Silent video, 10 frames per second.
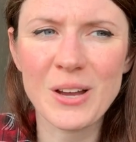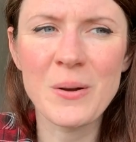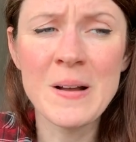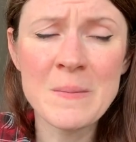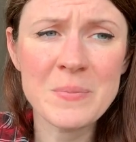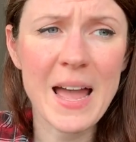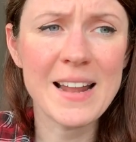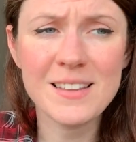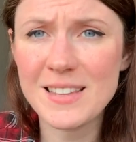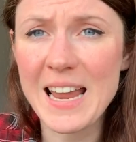So
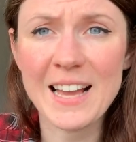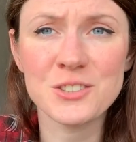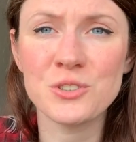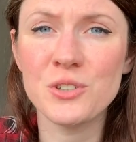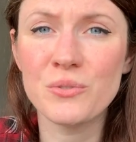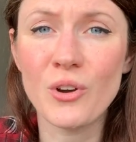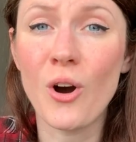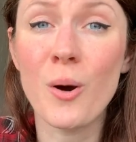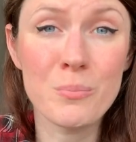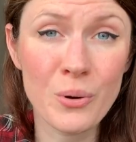anything extra you've
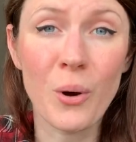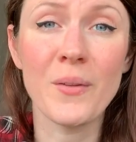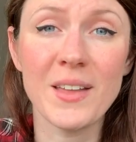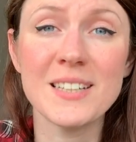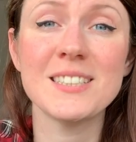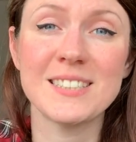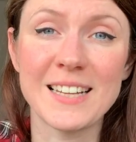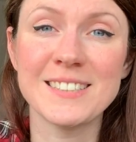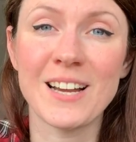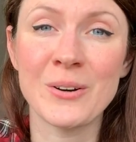got, put on there to
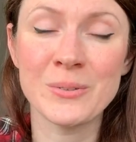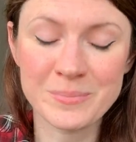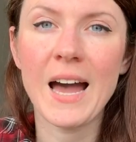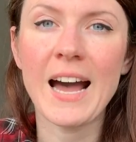stand out.